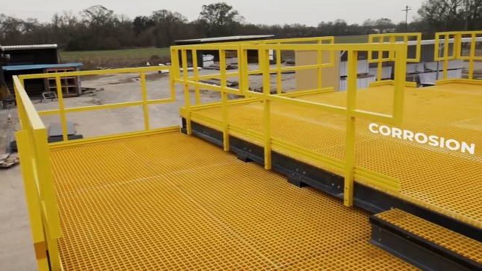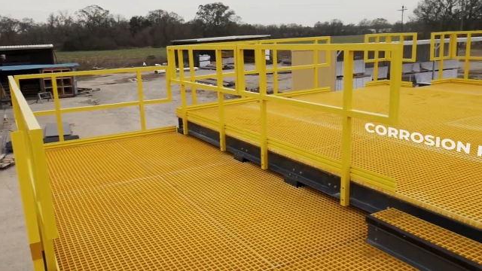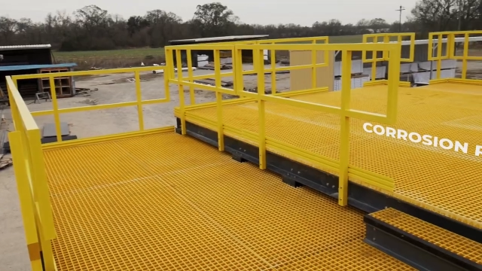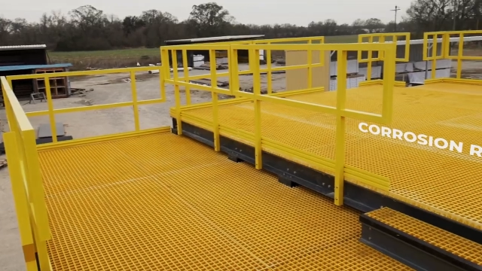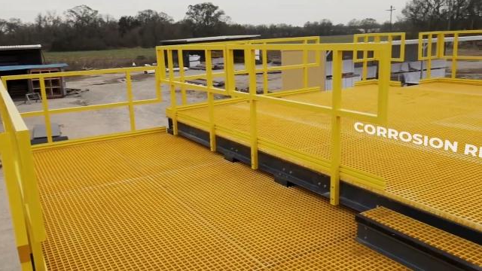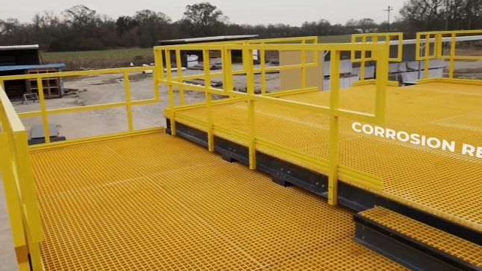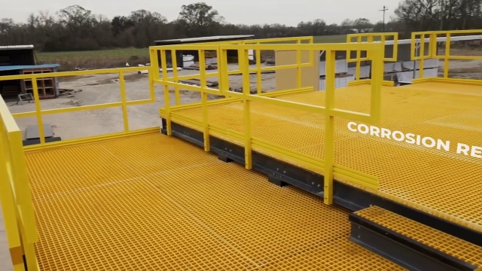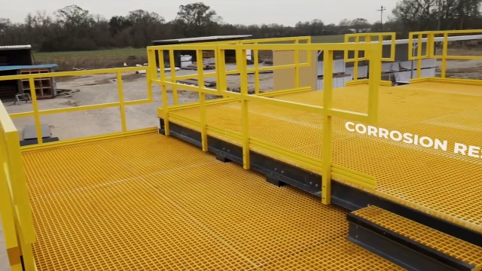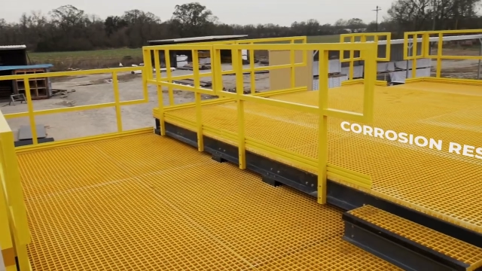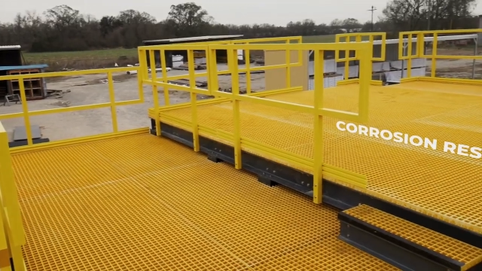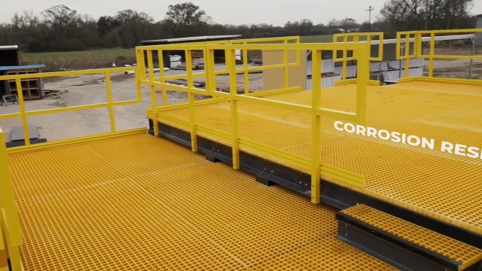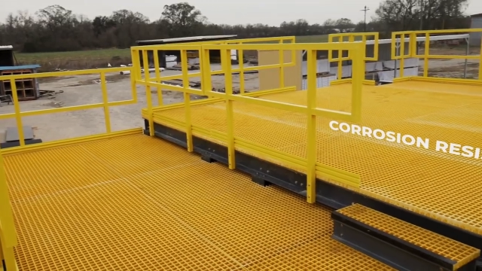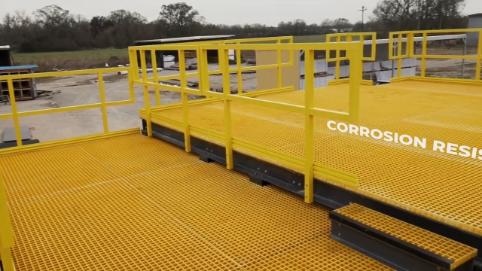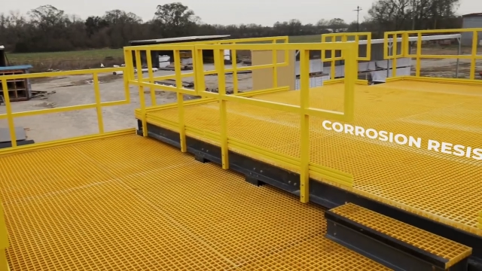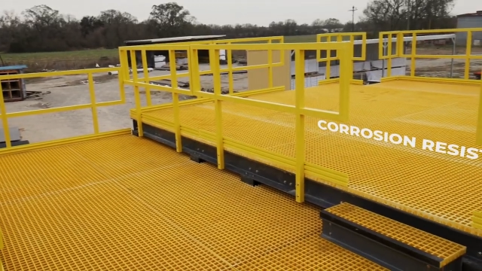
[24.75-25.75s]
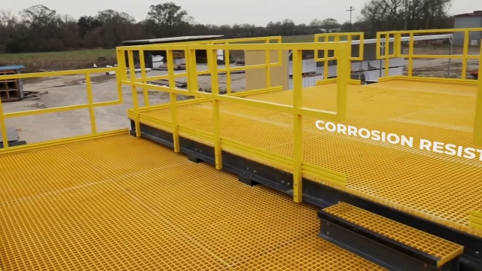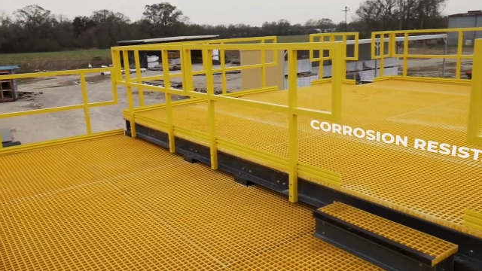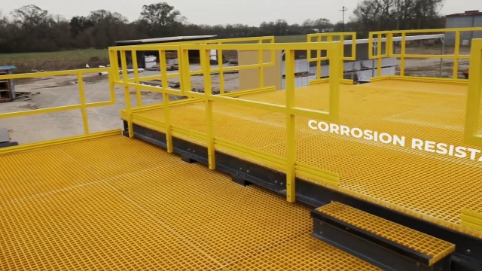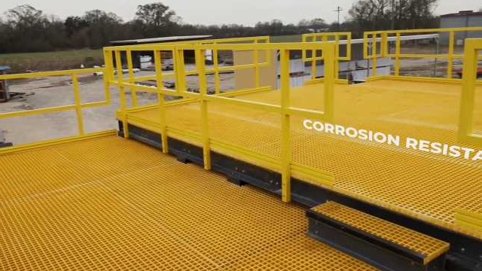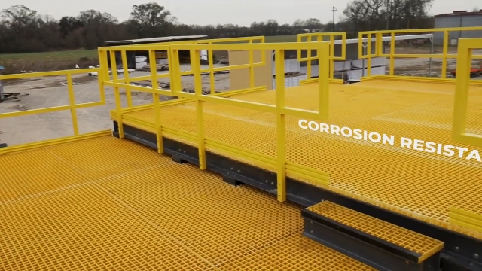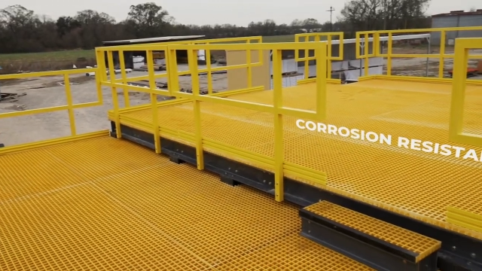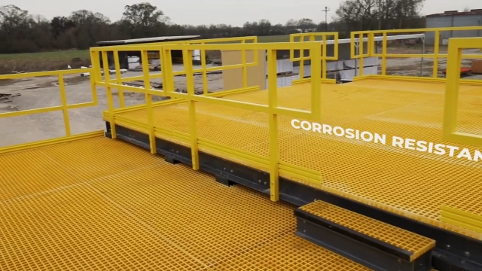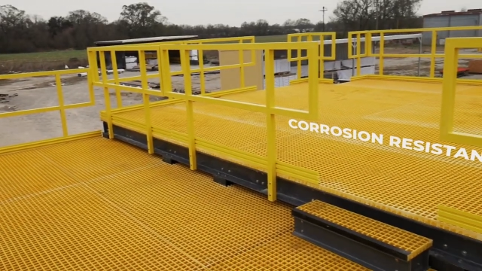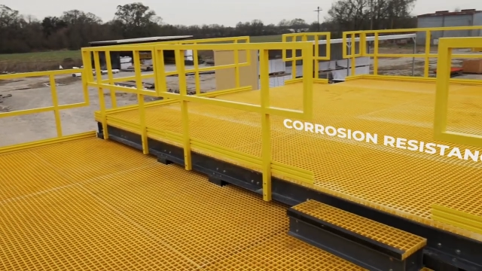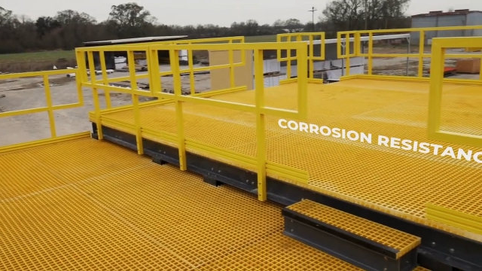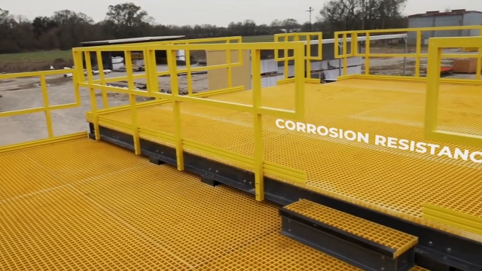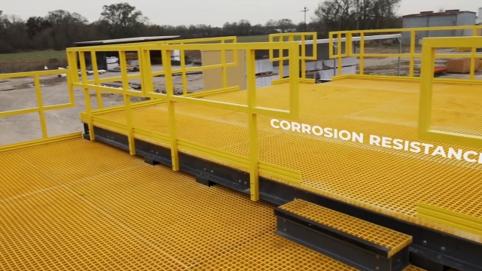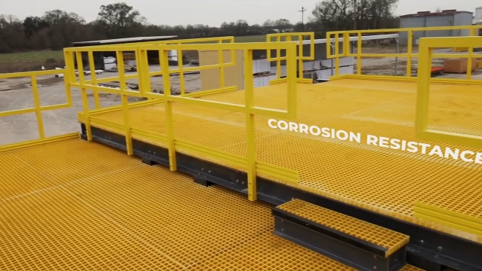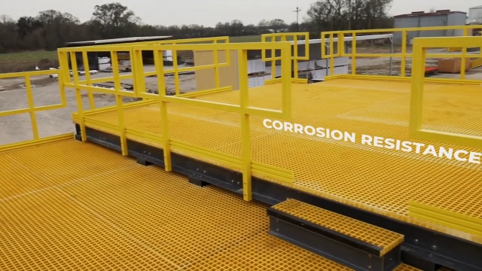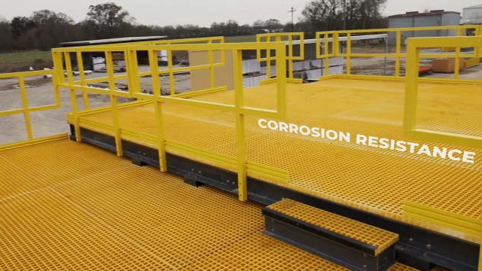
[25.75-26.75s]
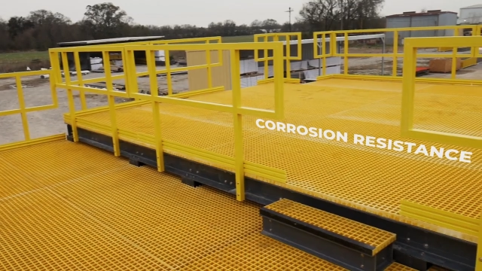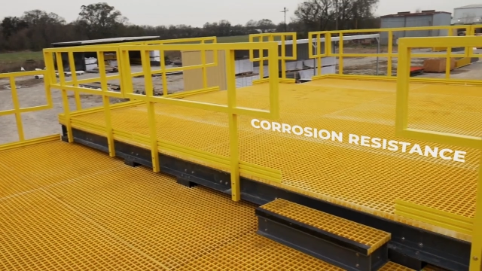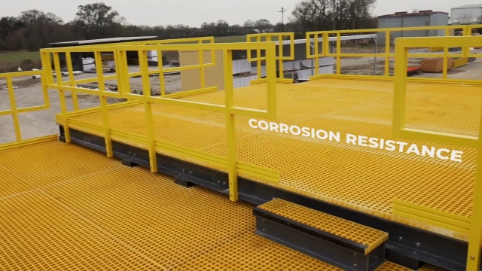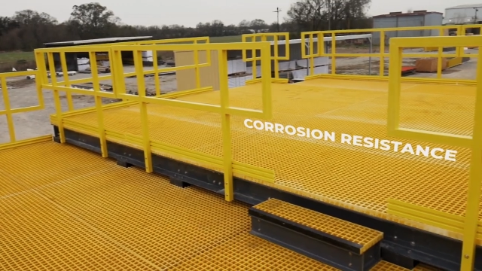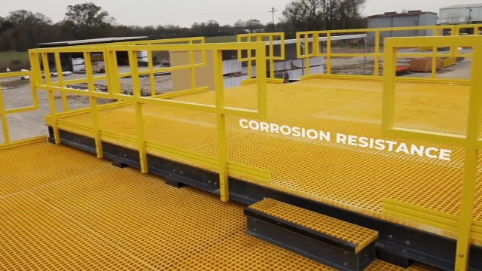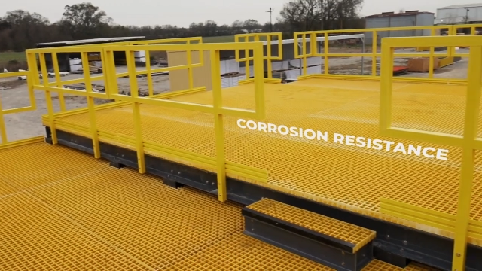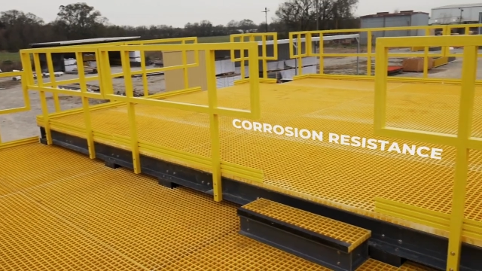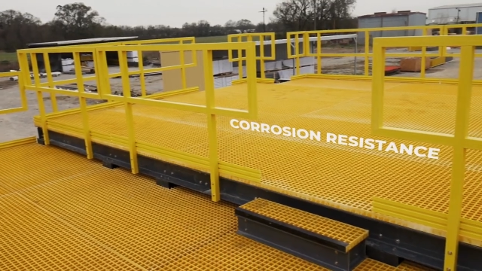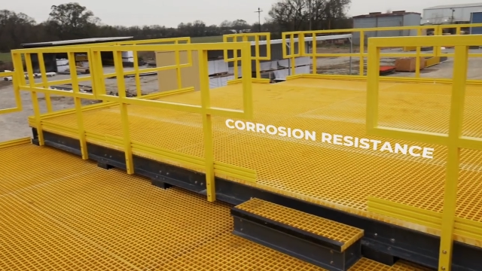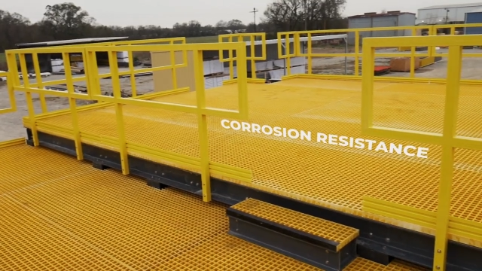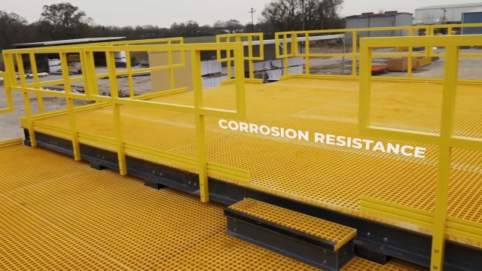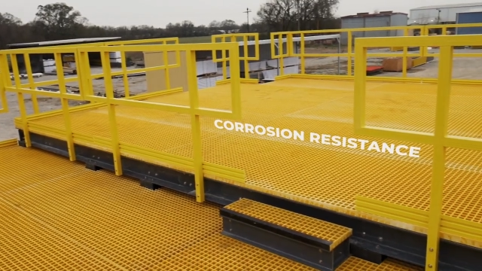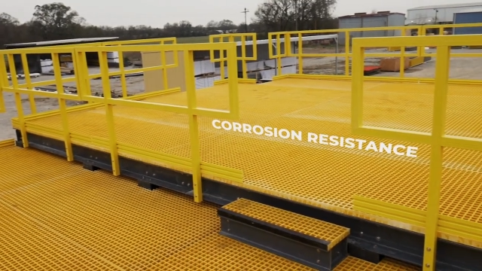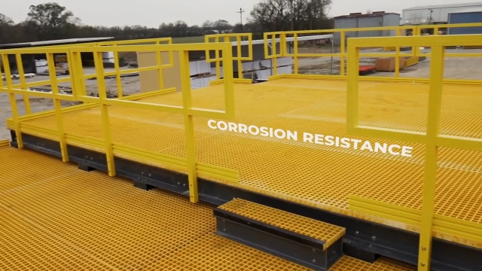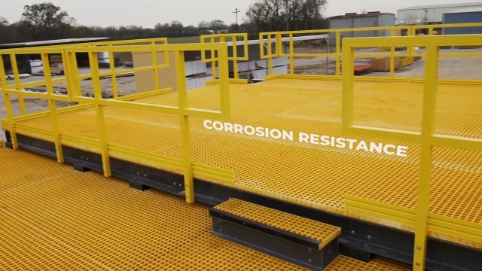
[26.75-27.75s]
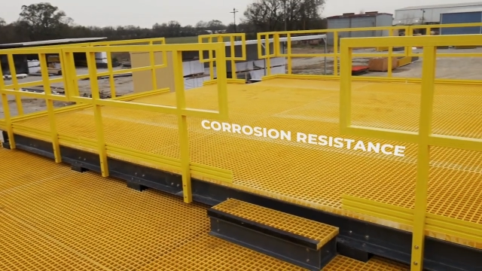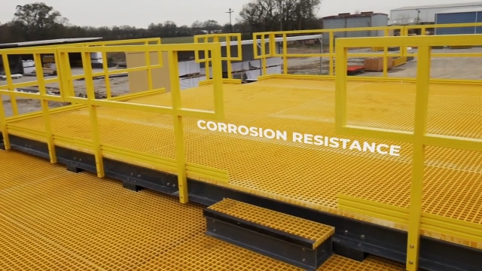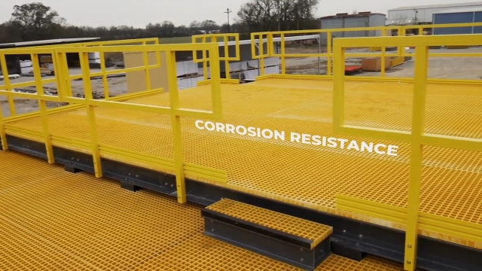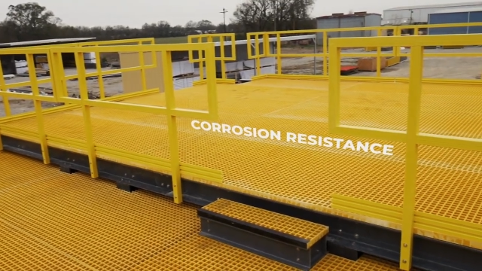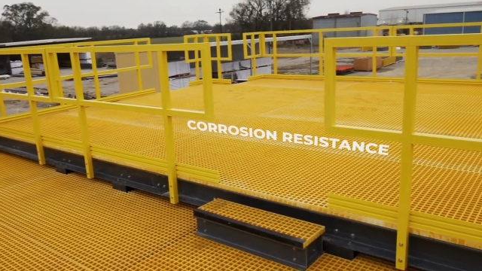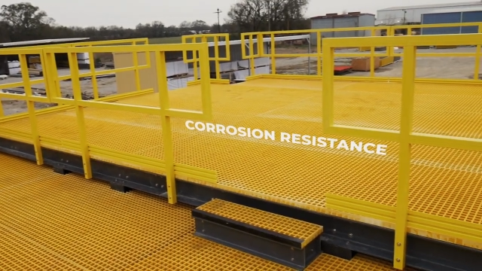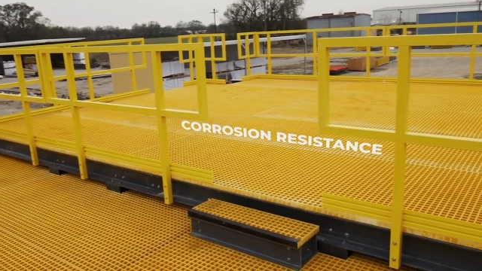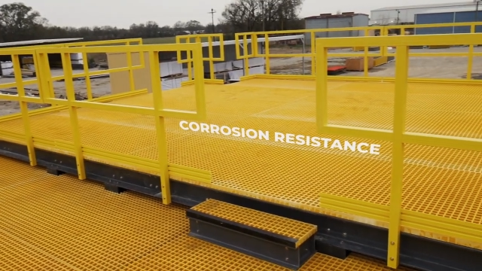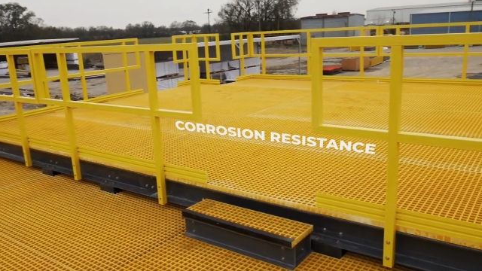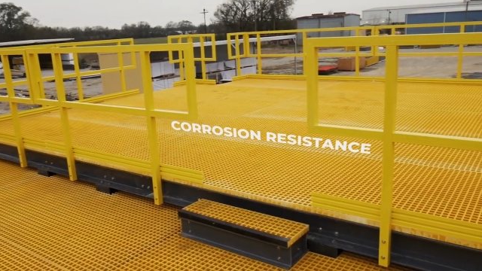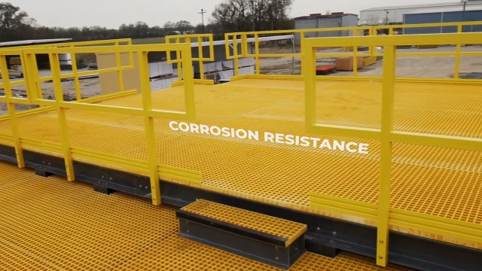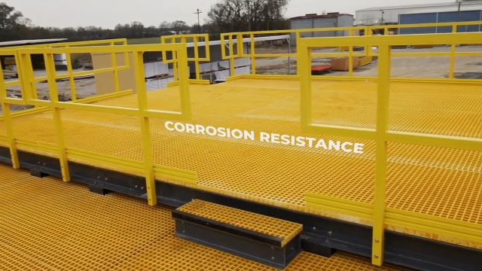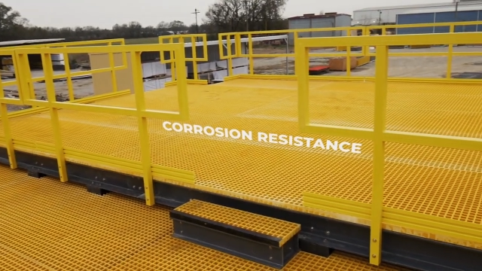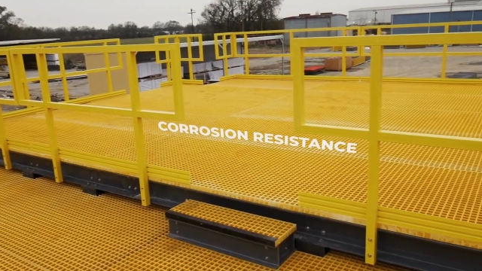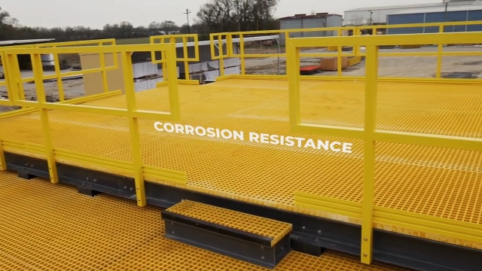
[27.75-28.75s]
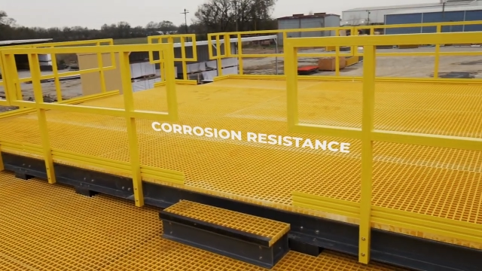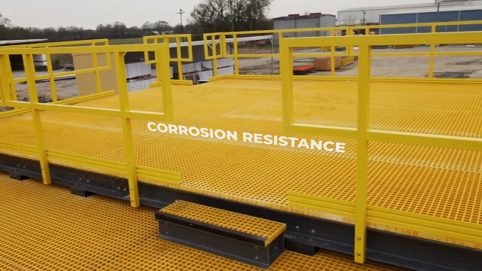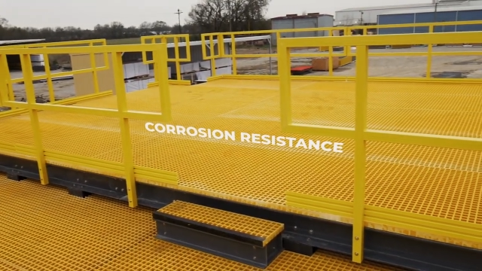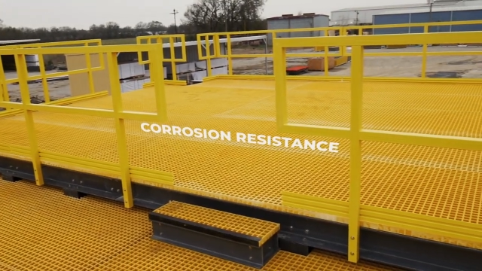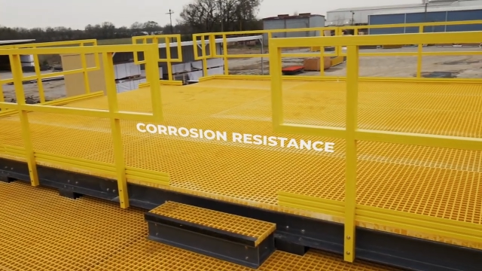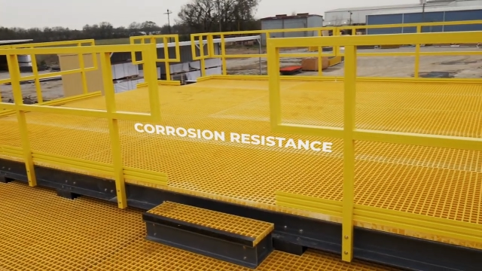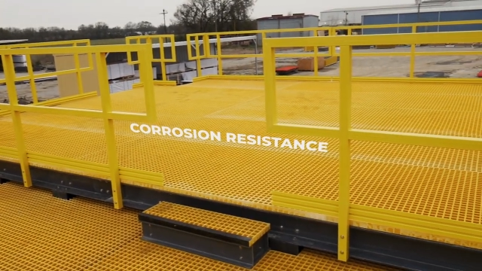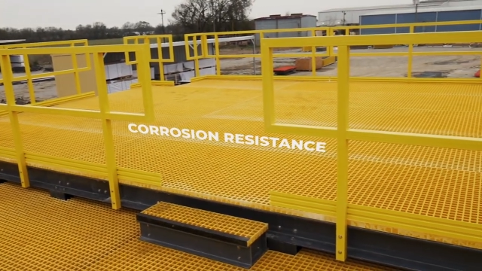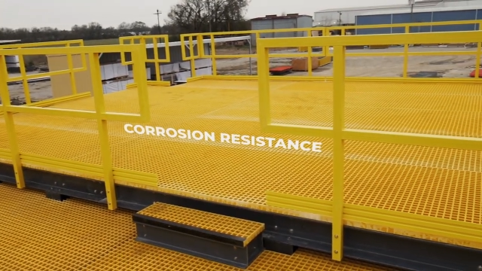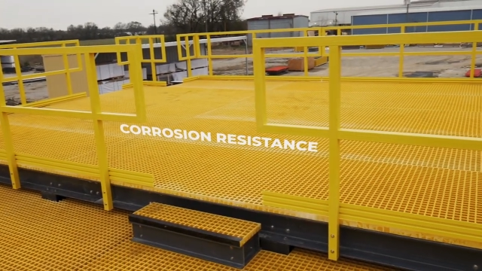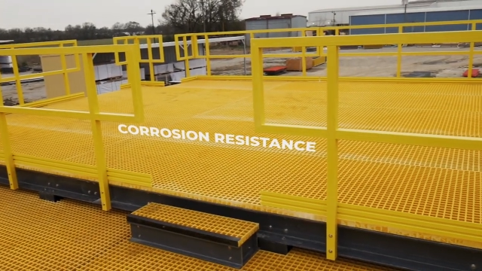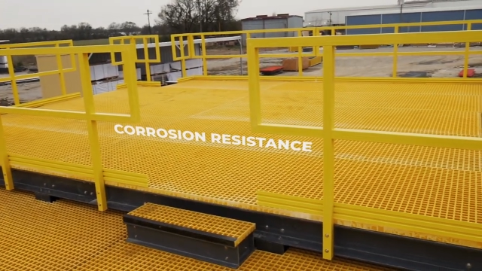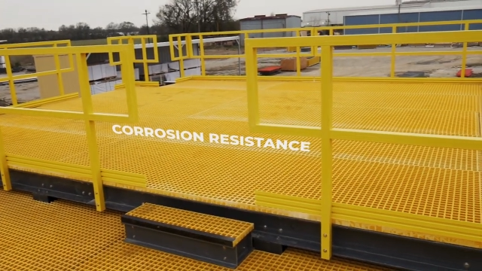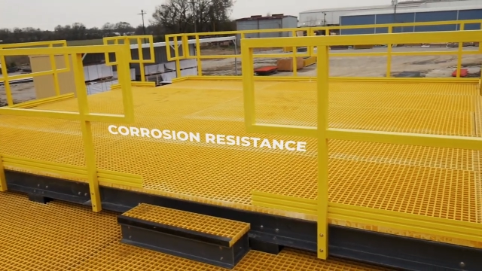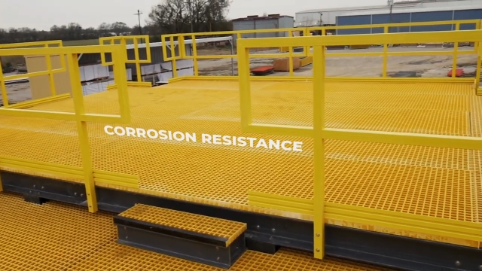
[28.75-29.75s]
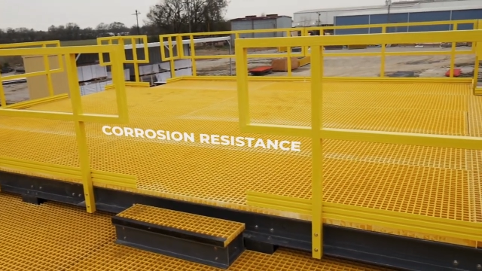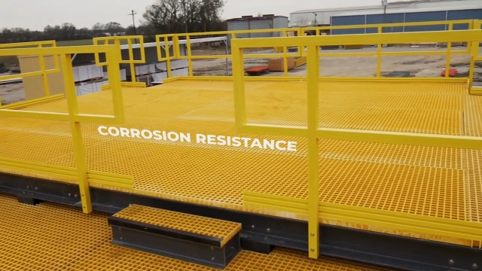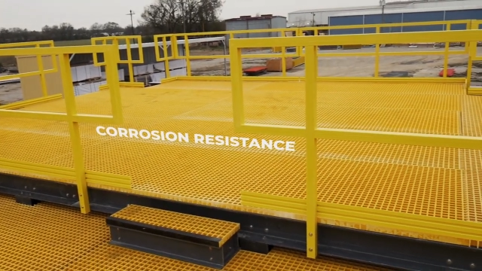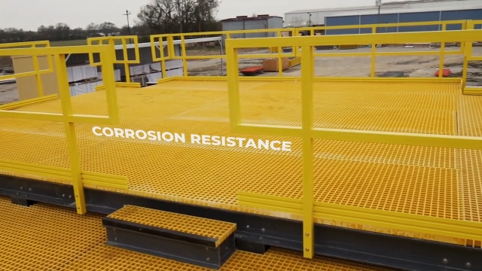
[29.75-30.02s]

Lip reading: (no speaker visible)